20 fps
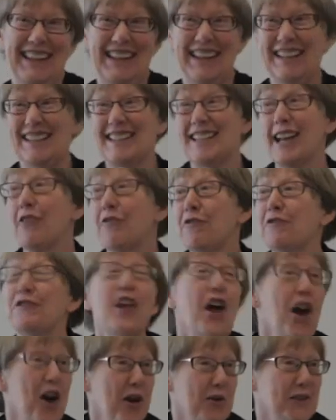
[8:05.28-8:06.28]
that itself
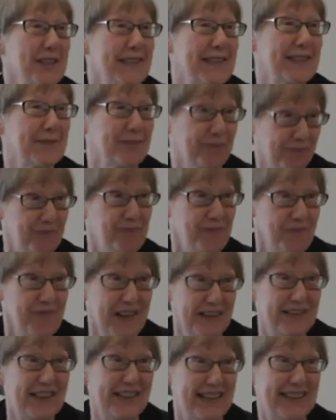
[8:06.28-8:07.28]
flows,
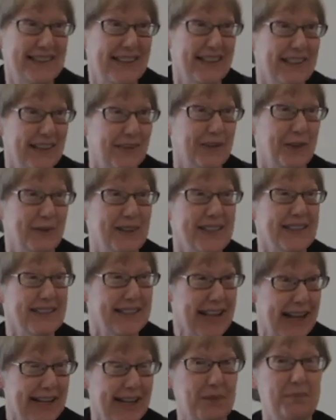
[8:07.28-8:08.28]
that doesn't give you a
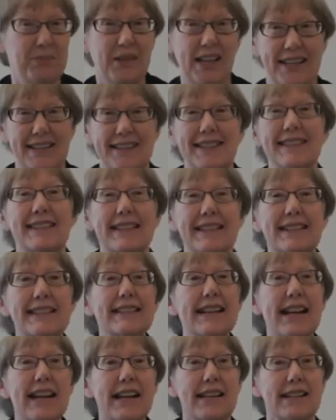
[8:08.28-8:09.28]
steady place to
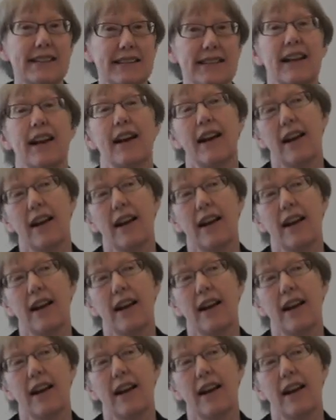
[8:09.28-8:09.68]
stand.